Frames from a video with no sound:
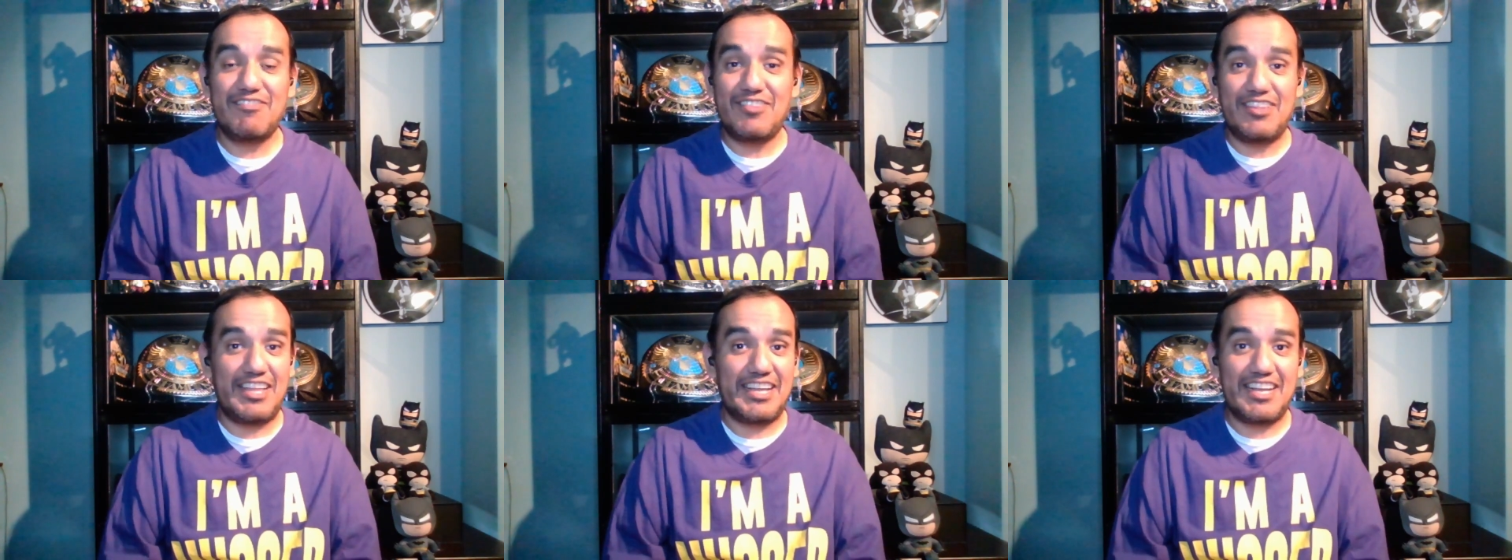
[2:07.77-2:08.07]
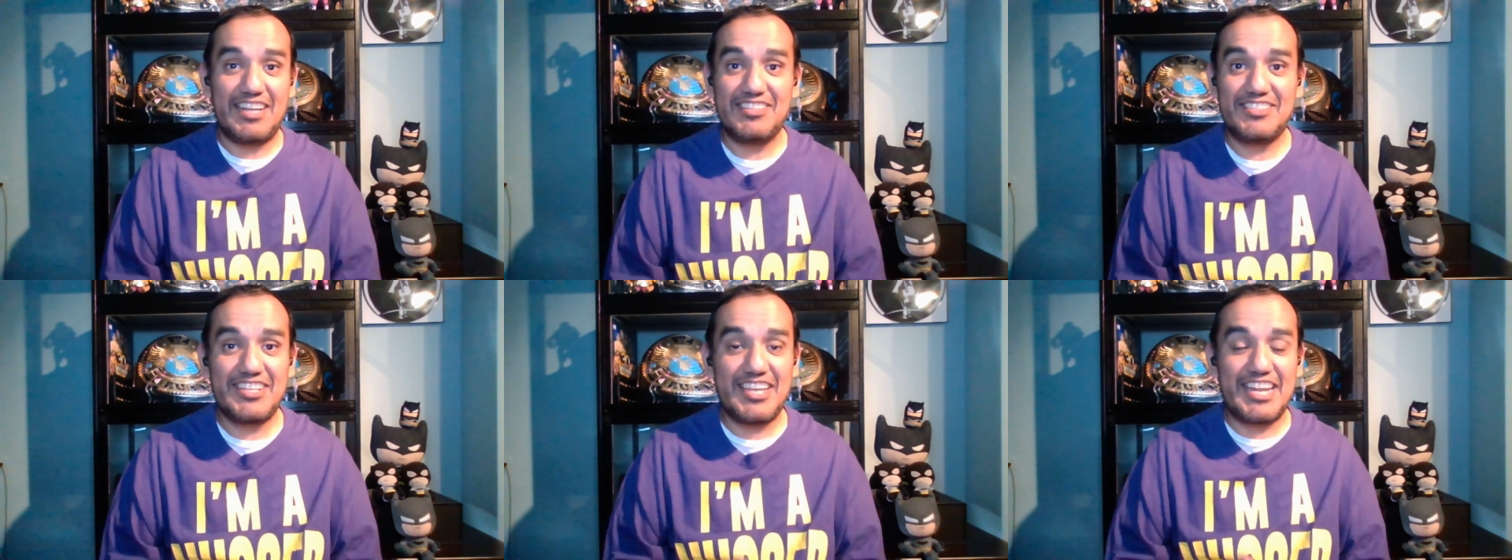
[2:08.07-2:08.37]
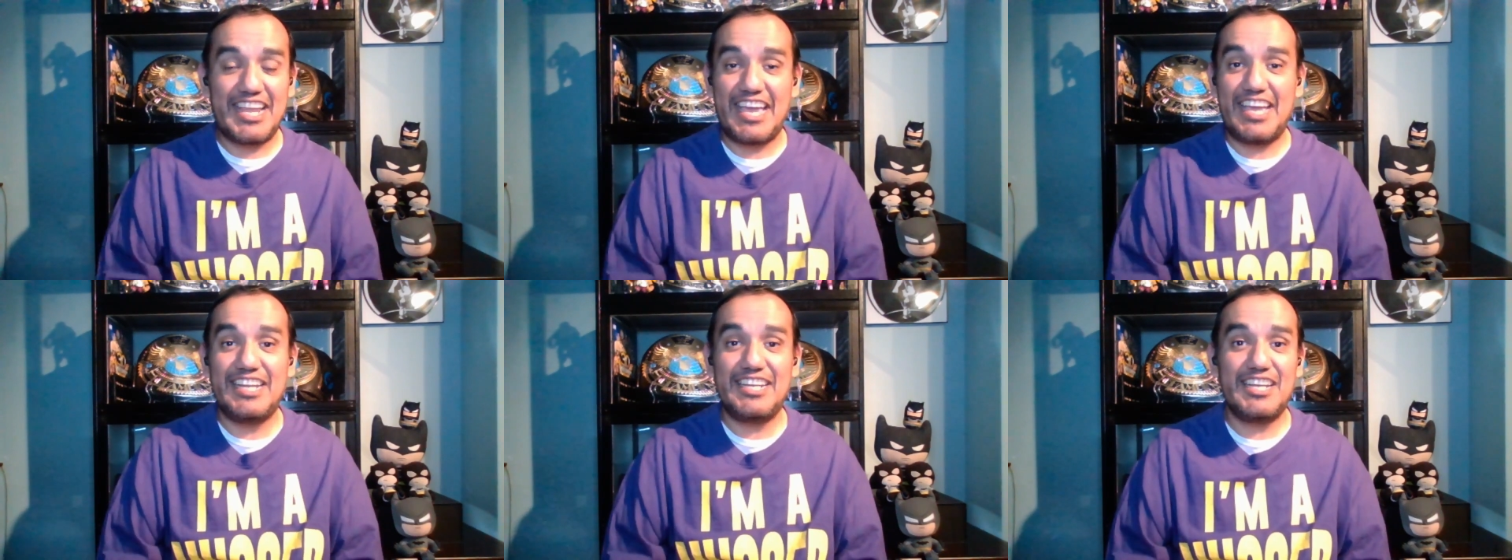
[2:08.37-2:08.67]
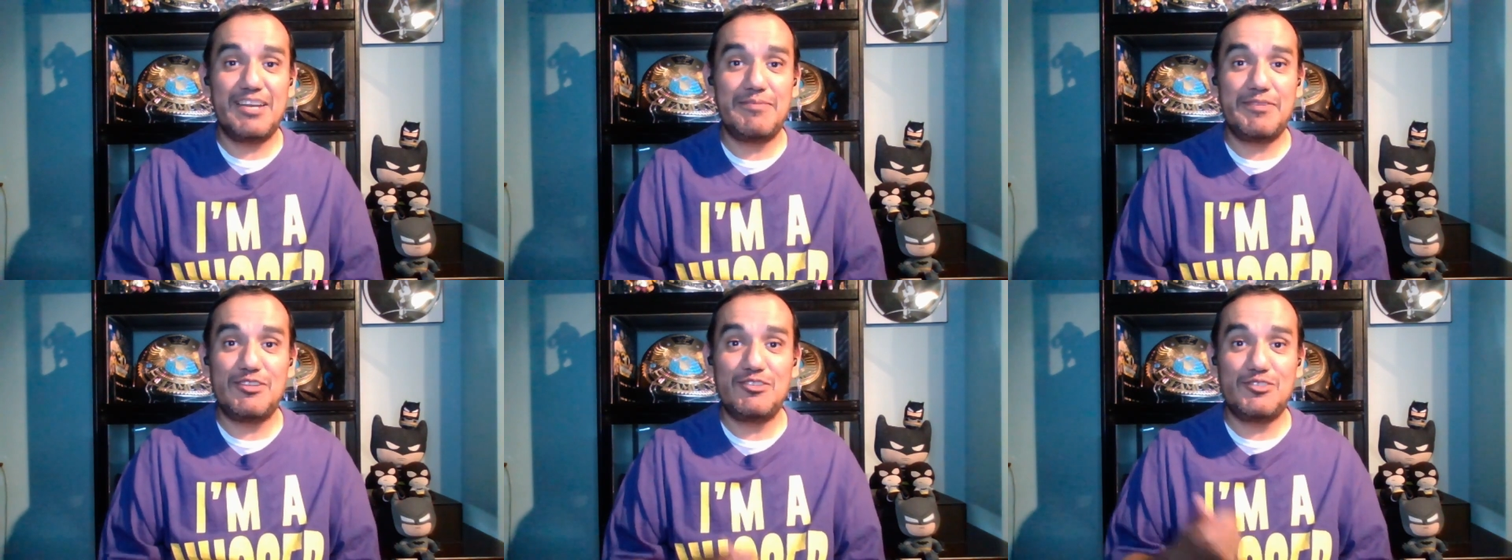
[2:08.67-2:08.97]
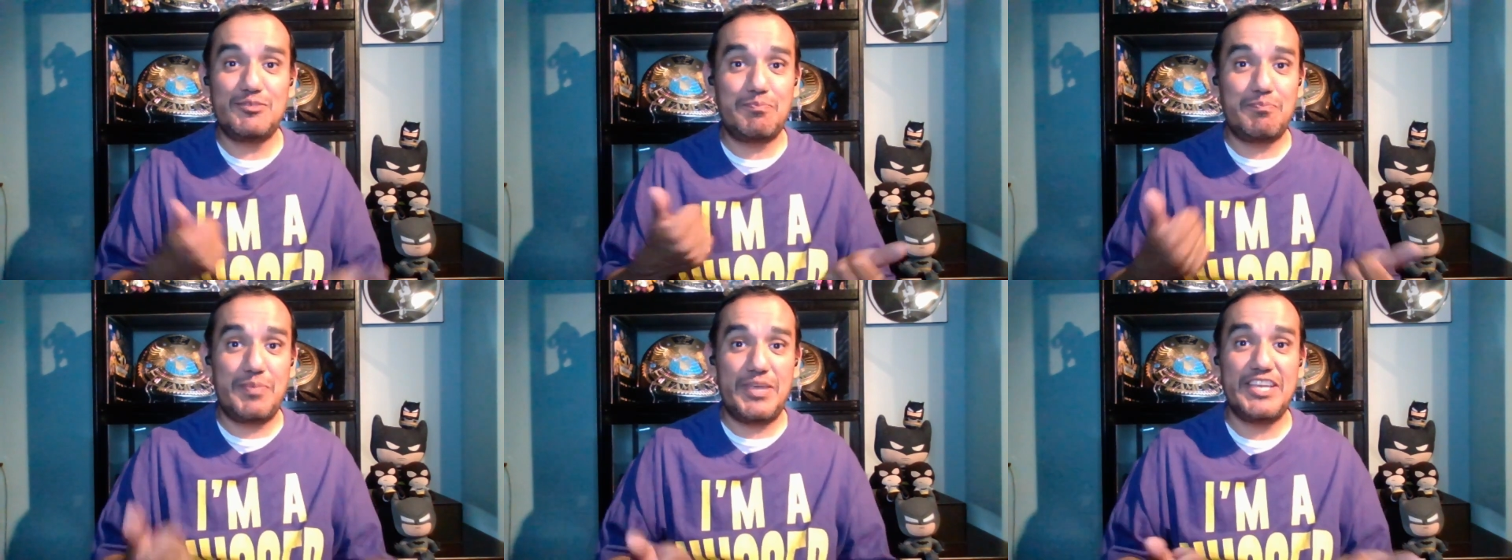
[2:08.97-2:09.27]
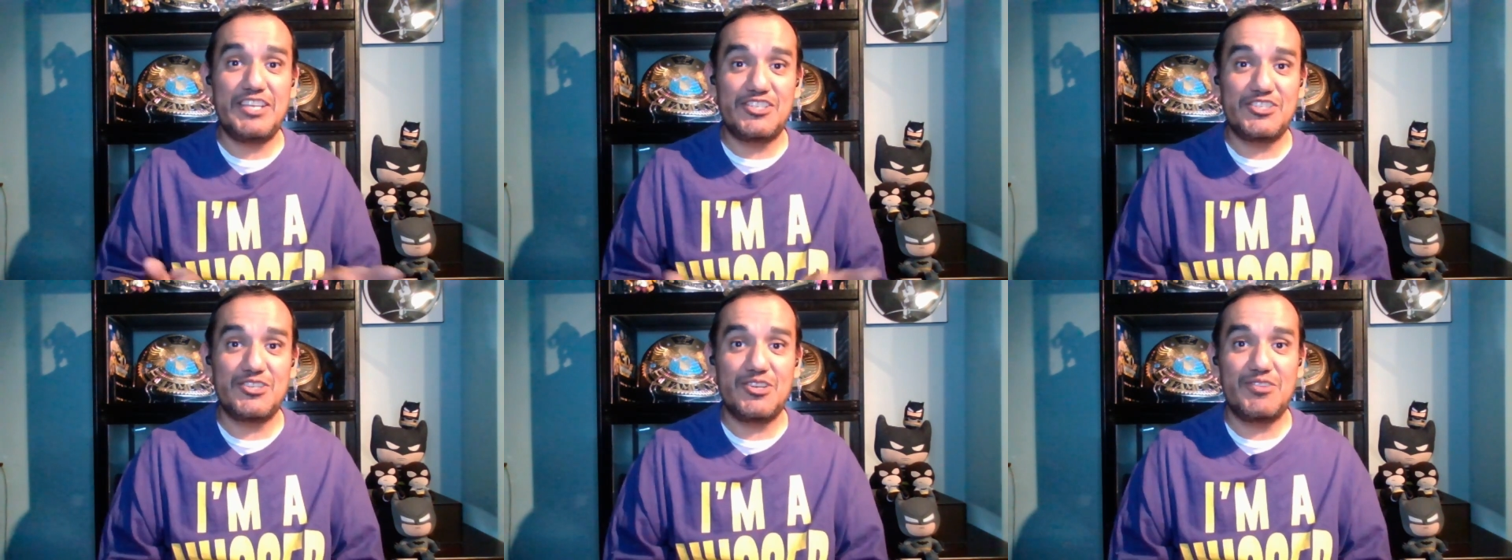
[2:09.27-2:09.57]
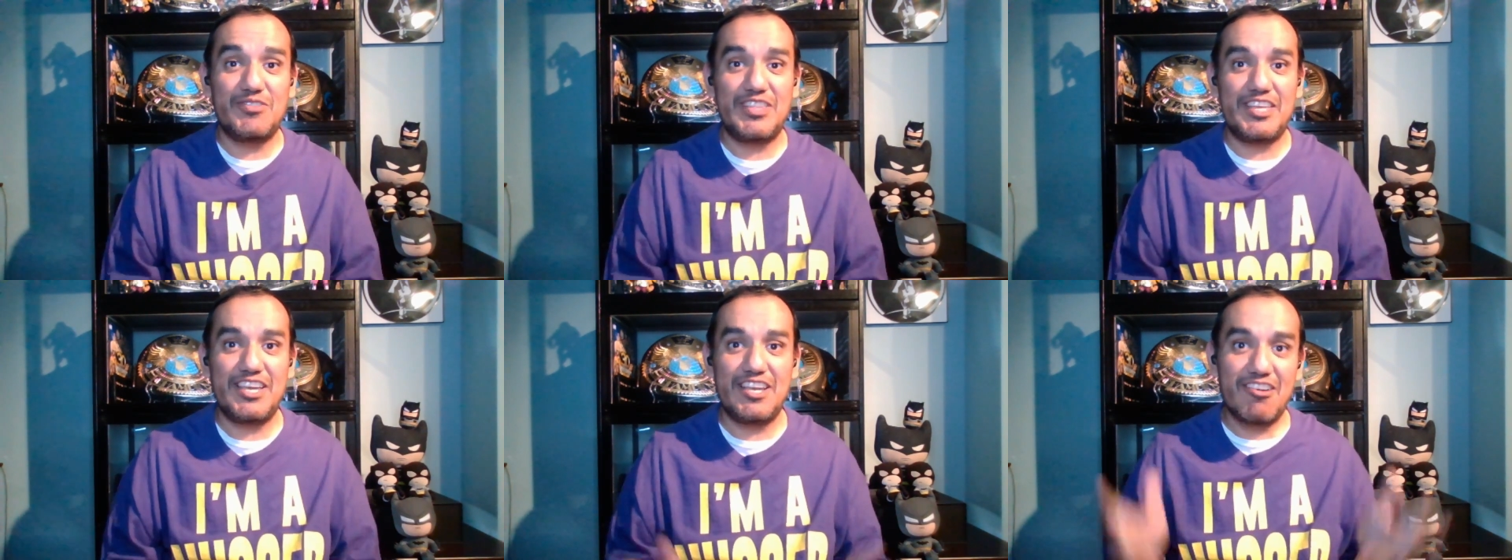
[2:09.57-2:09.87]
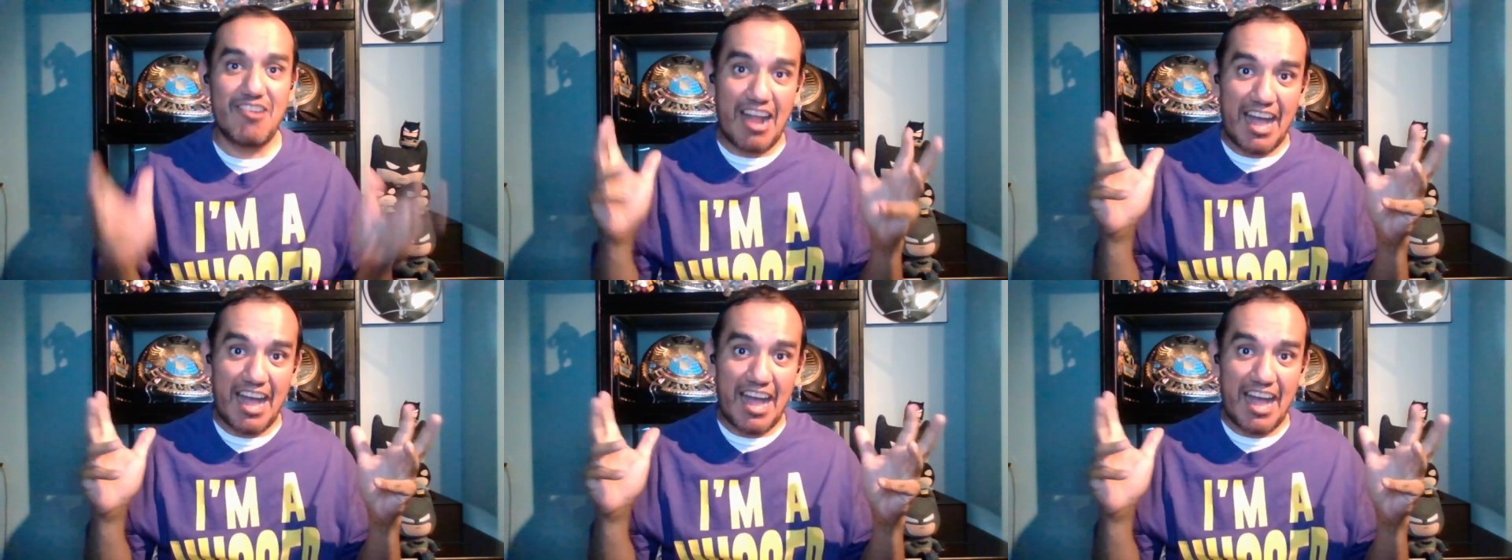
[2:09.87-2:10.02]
like I said, AEW's big show of the year.